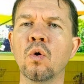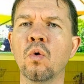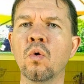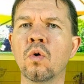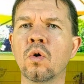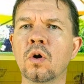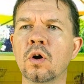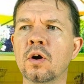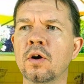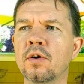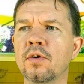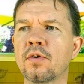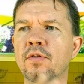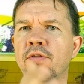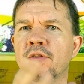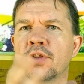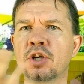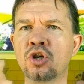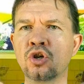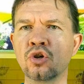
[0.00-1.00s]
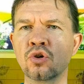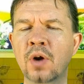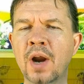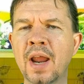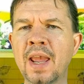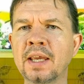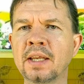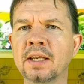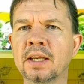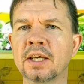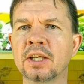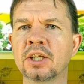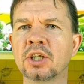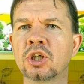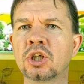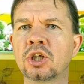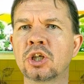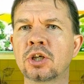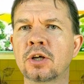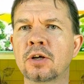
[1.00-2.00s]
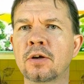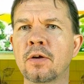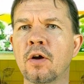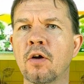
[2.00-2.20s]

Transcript: or the drainage